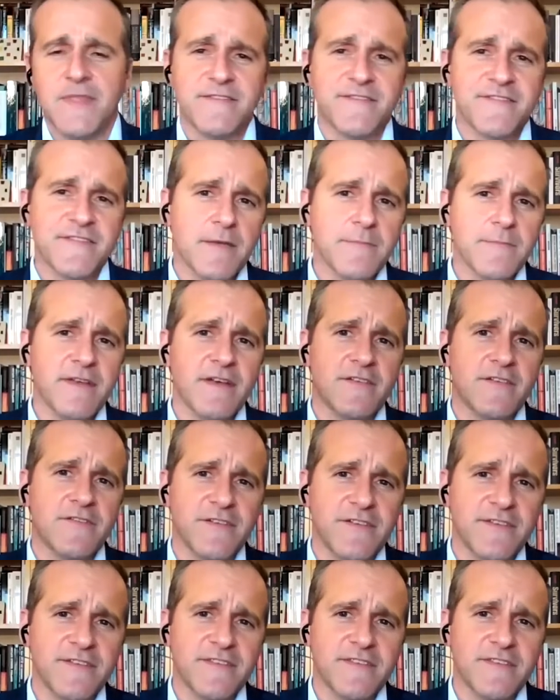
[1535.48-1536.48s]
In some
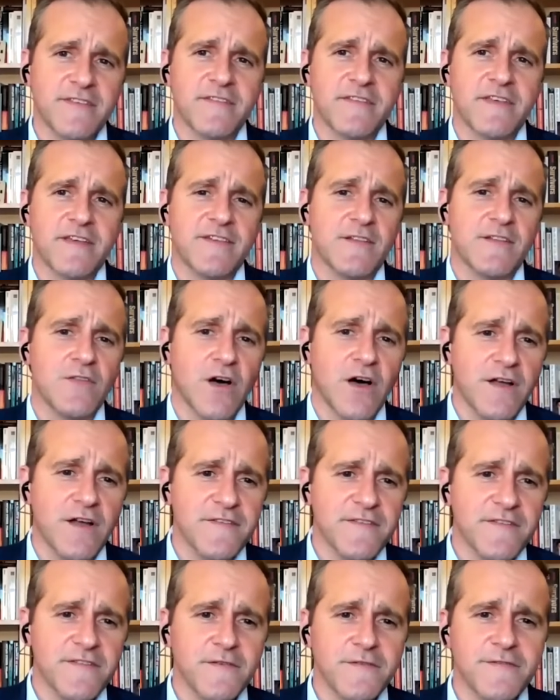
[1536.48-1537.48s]
countries, this has led to
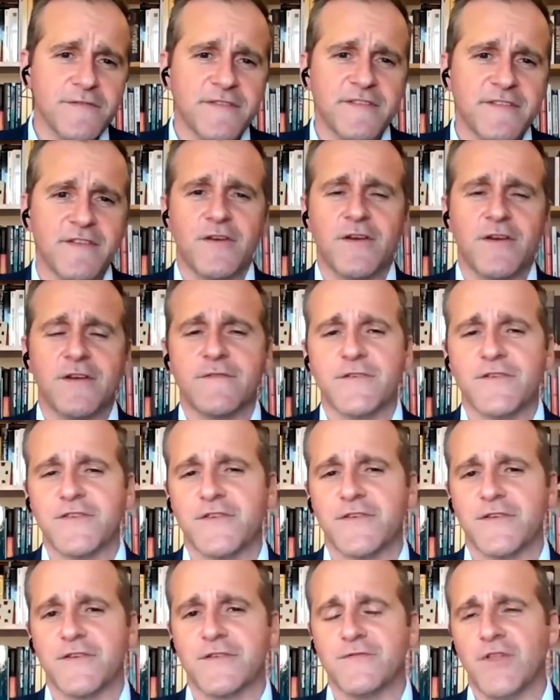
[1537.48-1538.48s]
lawsuits to
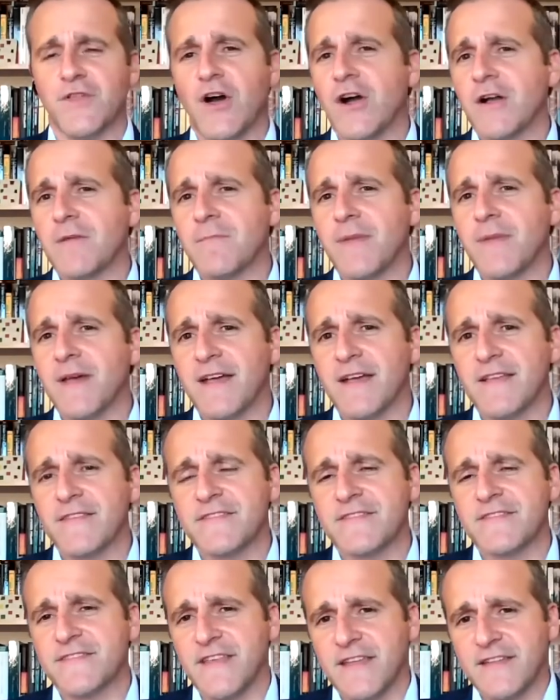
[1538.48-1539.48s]
overturn long
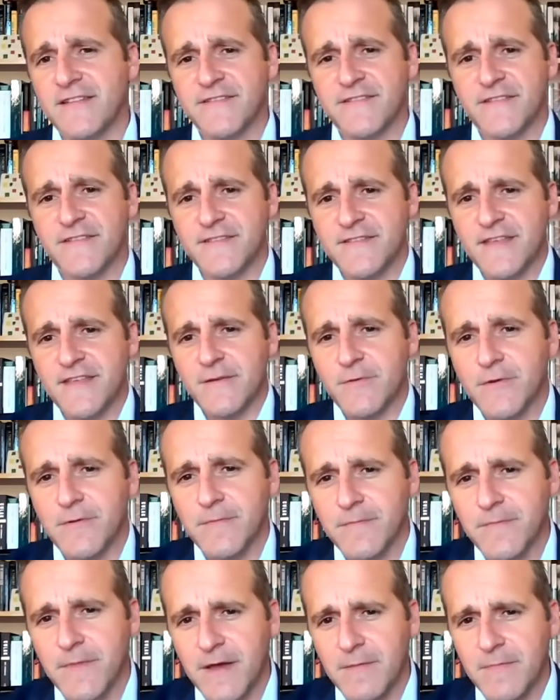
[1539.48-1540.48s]
past sentences that
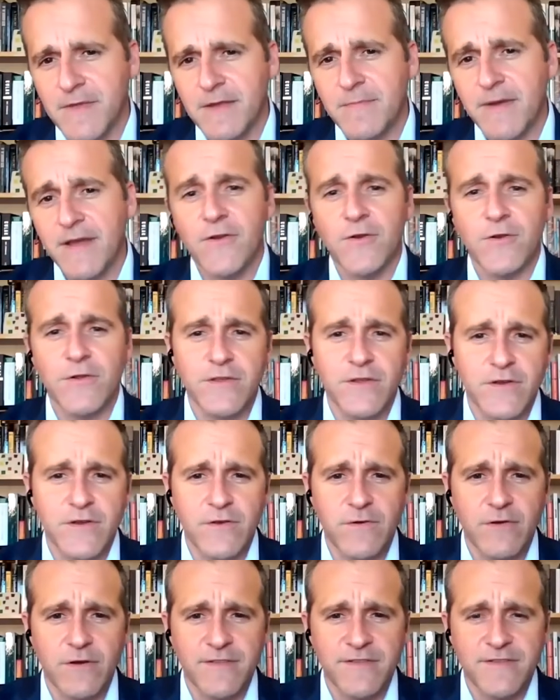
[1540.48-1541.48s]
were made by earlier
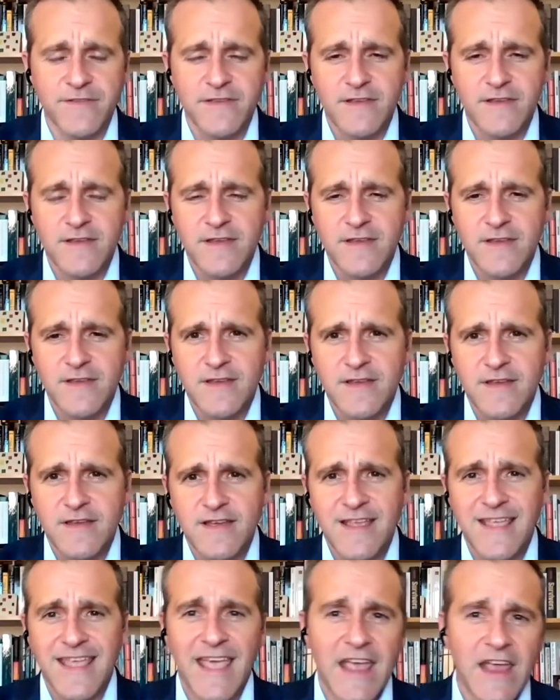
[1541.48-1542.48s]
courts.
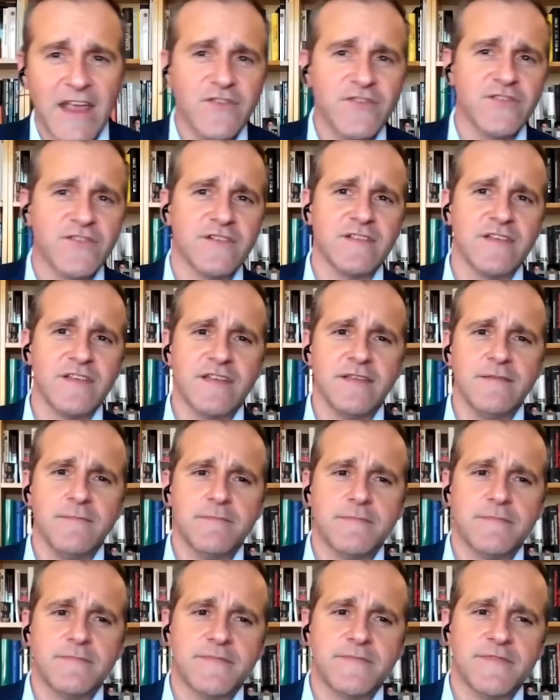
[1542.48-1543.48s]
Occasionally,
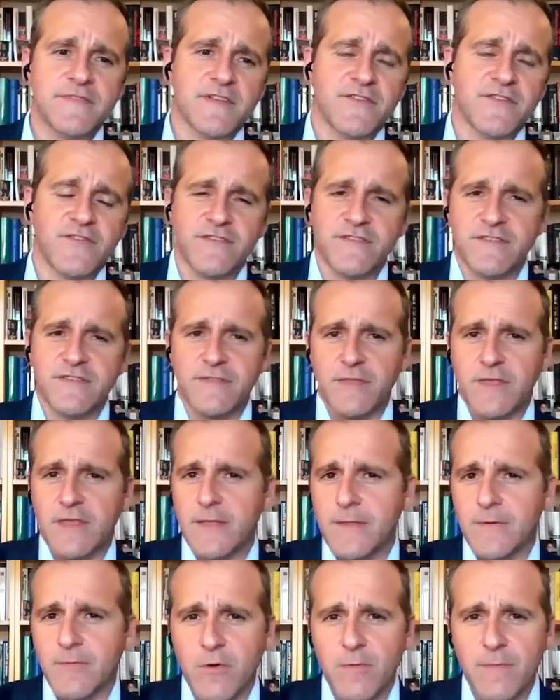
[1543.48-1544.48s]
such as
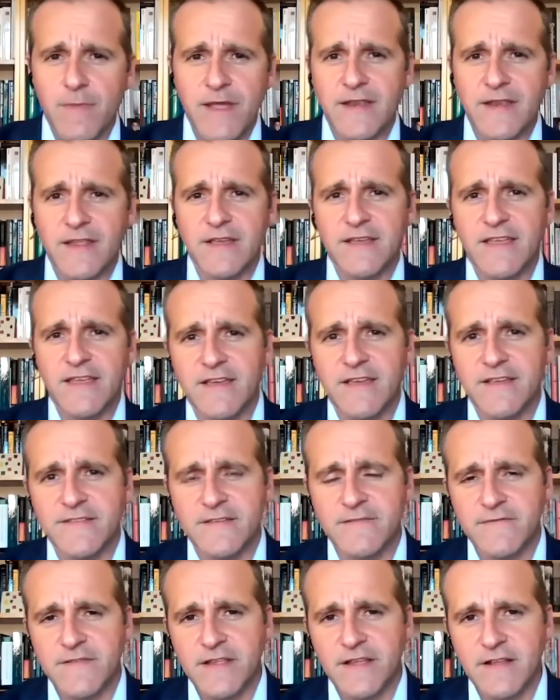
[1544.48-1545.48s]
in the Romanian
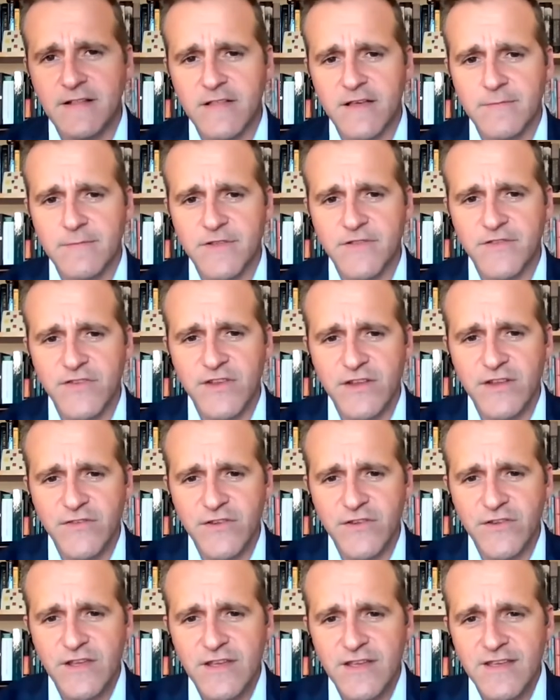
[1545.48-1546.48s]
case of Nicolae
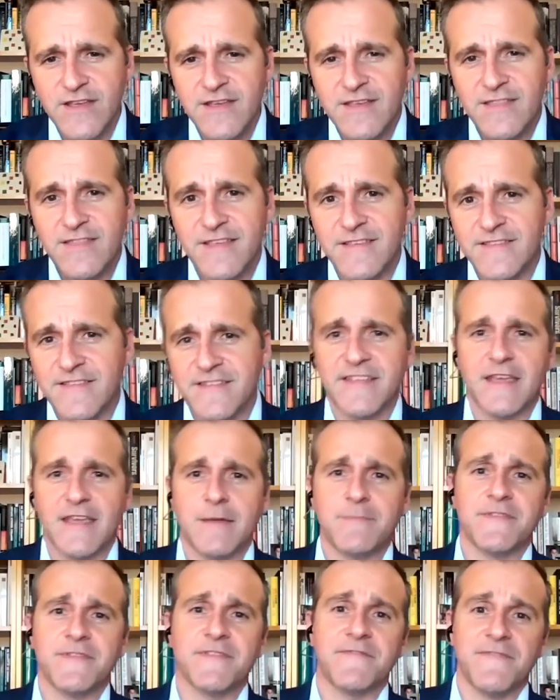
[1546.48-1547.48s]
Machici, these
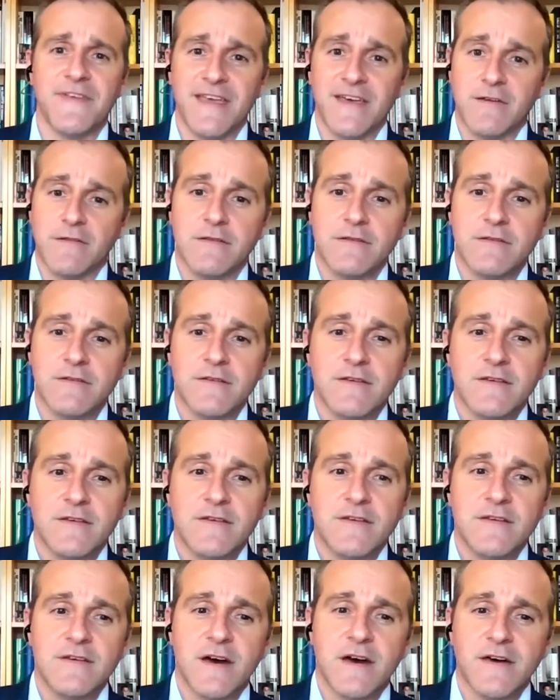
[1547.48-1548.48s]
attempts failed.
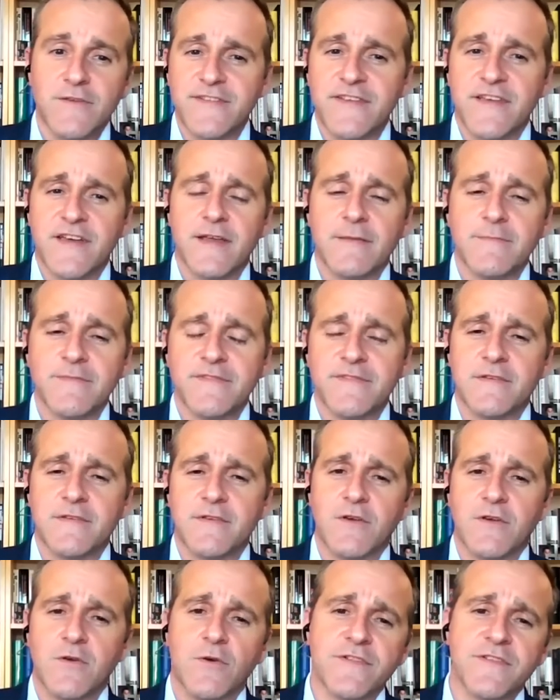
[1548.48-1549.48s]
Other times,
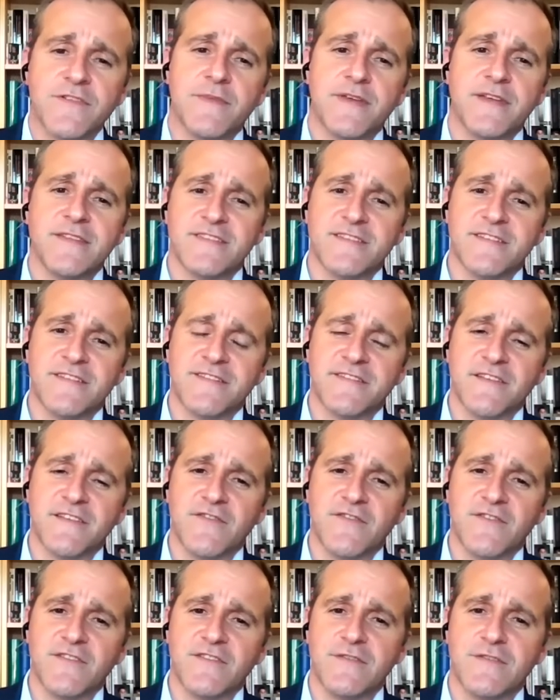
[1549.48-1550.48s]
courts made the
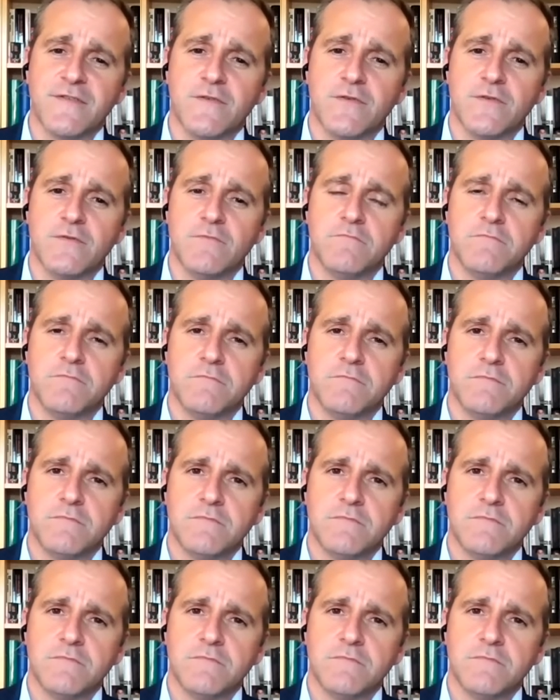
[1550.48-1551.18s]
decision to